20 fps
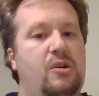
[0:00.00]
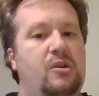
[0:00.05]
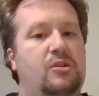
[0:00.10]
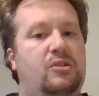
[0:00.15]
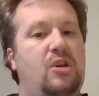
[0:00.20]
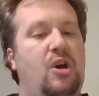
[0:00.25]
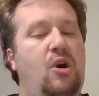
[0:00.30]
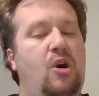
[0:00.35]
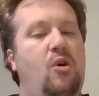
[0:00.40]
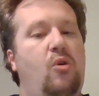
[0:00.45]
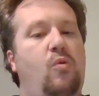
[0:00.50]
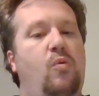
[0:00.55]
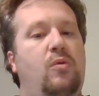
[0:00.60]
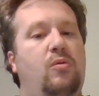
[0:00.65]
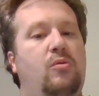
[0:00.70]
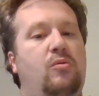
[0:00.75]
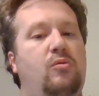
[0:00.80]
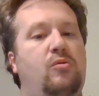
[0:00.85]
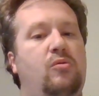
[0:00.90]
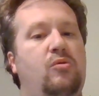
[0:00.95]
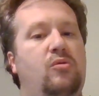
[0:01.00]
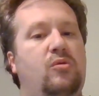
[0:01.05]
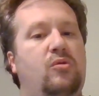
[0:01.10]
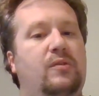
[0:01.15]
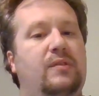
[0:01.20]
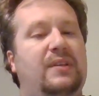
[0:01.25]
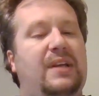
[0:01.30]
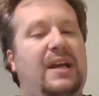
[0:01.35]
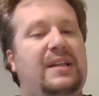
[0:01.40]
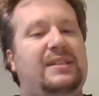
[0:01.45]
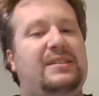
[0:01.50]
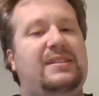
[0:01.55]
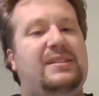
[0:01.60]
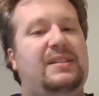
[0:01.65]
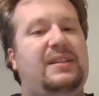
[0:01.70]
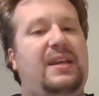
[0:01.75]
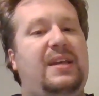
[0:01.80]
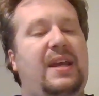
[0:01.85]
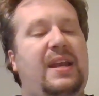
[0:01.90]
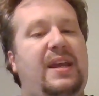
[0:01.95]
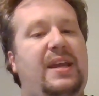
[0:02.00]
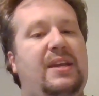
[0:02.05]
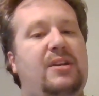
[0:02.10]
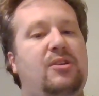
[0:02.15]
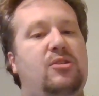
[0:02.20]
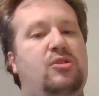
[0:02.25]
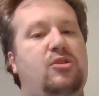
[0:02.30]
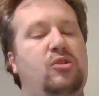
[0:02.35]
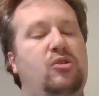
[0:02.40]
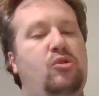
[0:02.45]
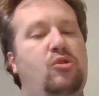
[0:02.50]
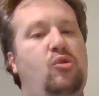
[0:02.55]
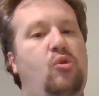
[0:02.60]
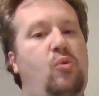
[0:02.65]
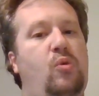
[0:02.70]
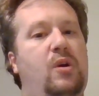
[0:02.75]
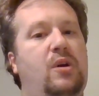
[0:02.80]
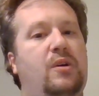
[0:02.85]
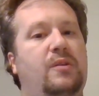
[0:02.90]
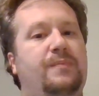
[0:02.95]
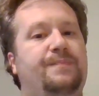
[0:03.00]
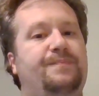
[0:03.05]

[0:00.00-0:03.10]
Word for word: So let's get into